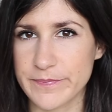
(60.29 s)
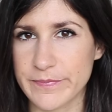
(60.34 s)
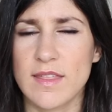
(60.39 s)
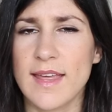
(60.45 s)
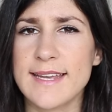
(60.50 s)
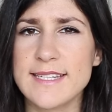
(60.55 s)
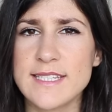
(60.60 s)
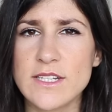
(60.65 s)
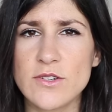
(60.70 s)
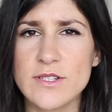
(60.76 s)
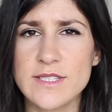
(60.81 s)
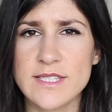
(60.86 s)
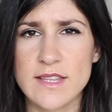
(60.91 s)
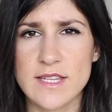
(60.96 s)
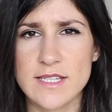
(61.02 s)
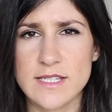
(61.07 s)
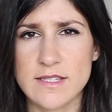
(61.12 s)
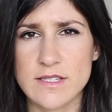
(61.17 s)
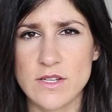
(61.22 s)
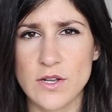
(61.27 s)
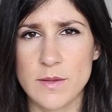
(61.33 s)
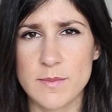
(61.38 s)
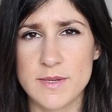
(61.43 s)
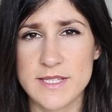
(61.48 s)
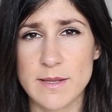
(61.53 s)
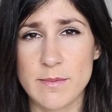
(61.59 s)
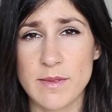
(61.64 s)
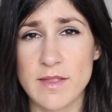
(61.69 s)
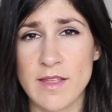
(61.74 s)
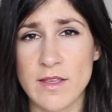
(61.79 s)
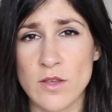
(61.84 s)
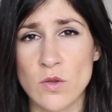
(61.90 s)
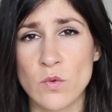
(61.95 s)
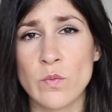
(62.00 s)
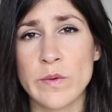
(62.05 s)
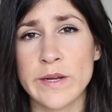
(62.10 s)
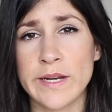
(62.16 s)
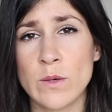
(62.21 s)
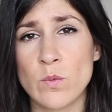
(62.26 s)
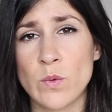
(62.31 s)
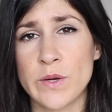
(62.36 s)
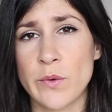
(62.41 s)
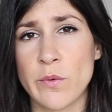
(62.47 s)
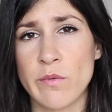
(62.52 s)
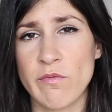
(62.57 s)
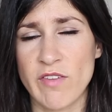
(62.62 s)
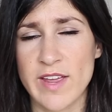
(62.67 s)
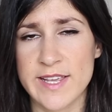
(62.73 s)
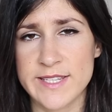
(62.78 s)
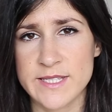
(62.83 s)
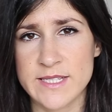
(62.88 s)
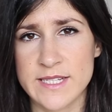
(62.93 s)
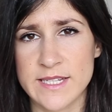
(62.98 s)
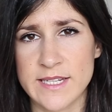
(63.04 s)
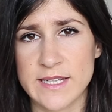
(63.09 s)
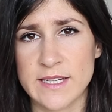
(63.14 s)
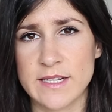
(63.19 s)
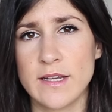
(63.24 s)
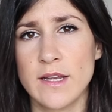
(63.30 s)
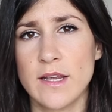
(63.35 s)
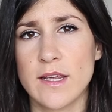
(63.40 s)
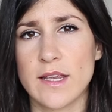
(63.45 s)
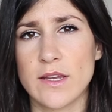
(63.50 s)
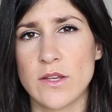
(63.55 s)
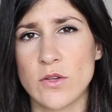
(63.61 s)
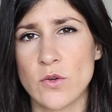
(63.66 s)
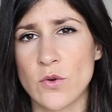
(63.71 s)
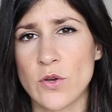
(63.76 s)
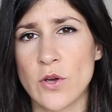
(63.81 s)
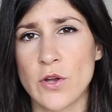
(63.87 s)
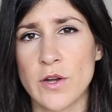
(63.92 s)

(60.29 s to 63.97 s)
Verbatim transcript: The idea is that this is going to be something that you really want to invest in. You're